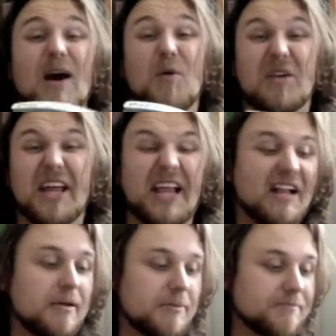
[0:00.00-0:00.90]
what the
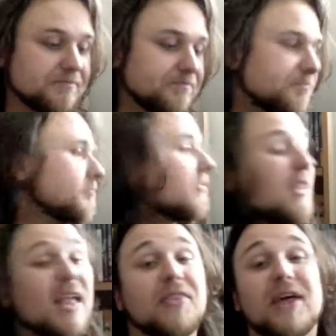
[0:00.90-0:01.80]
hell.
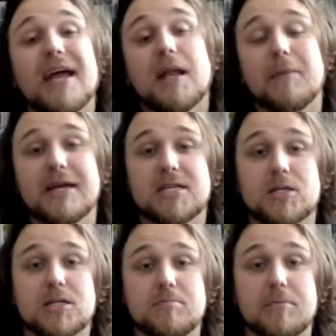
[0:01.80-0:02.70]
Then I
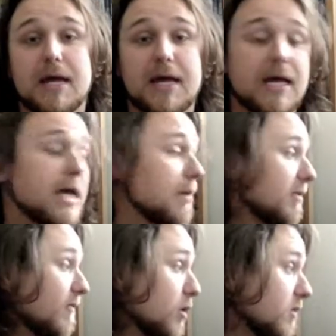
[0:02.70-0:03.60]
met my
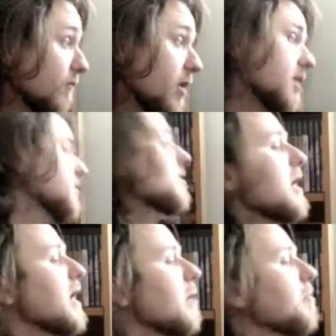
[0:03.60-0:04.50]
first friend,
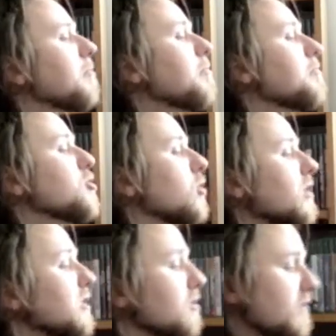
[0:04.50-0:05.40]
and I took
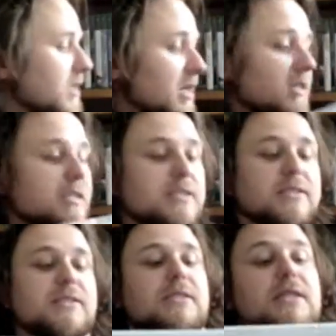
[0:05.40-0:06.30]
this off his hands.
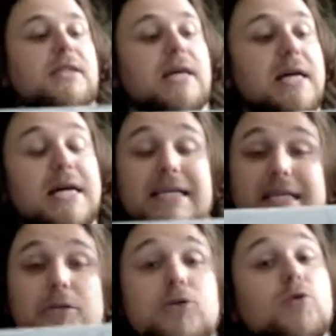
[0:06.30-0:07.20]
It's a
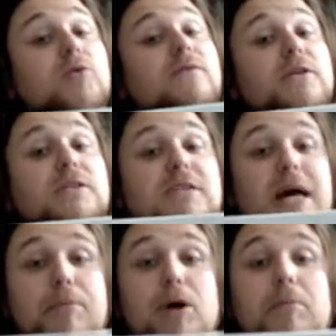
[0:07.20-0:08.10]
Tatsunoko vs
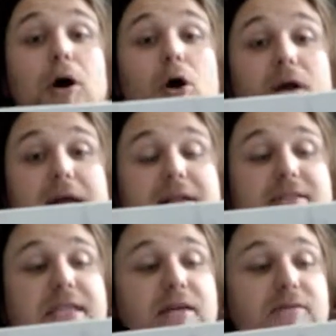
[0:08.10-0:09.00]
Capcom arcade
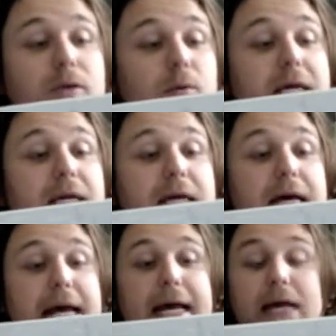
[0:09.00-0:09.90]
stick for the Wii,
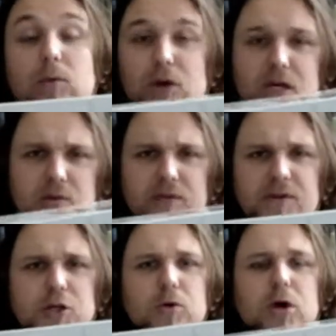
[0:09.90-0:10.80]
and it works with
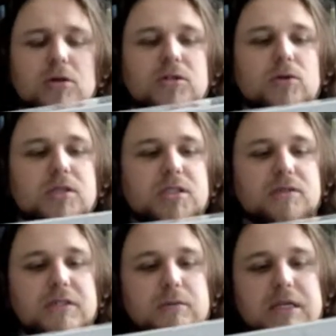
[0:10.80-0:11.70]
Virtual Console
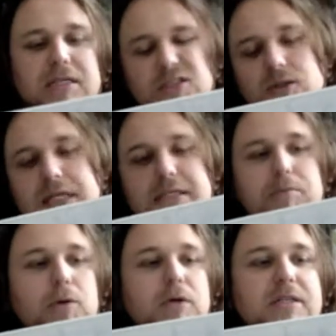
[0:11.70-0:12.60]
stuff as well, so that's a
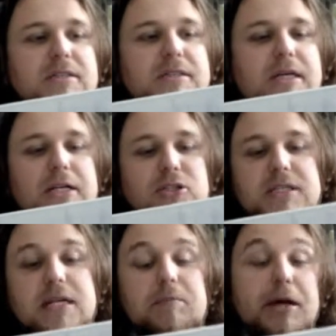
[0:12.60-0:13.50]
bonus. I'll just
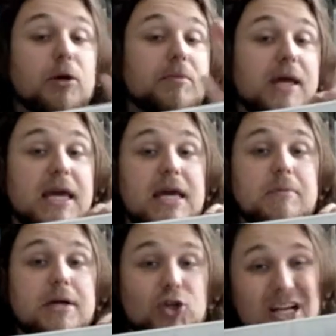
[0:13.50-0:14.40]
need to pick up the game
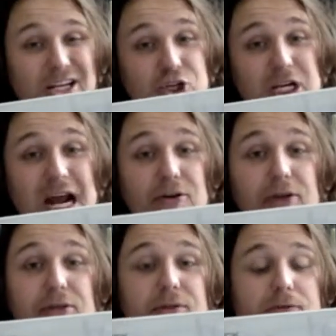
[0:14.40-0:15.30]
and challenge
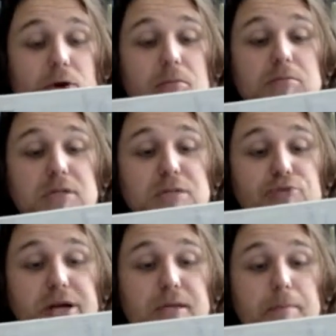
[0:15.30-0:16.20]
Gareth from
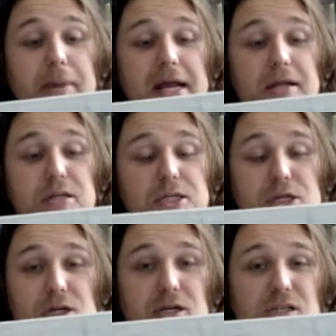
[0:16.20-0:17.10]
Sprites and Bytes
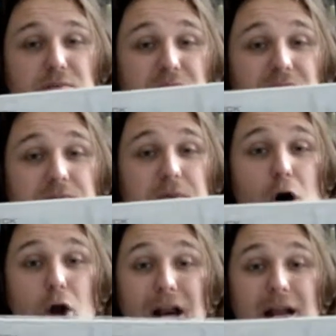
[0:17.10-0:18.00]
to some
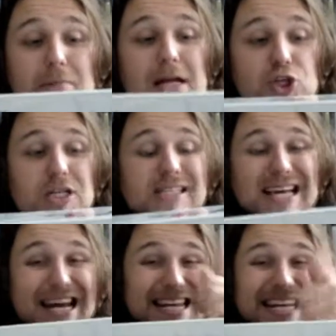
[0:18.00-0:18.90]
online matches
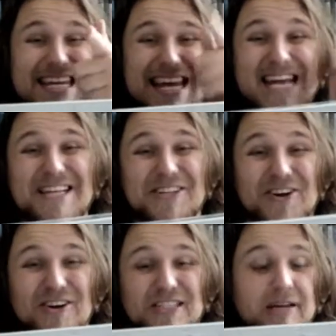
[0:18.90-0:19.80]
and kick his
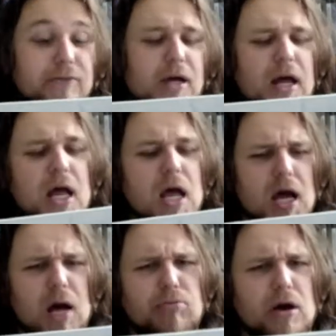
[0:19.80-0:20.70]
arse after
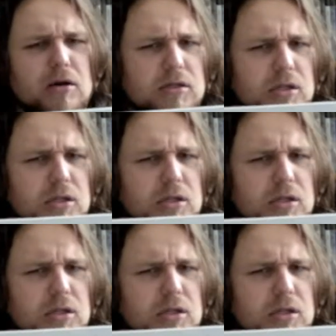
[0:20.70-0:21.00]
I practice,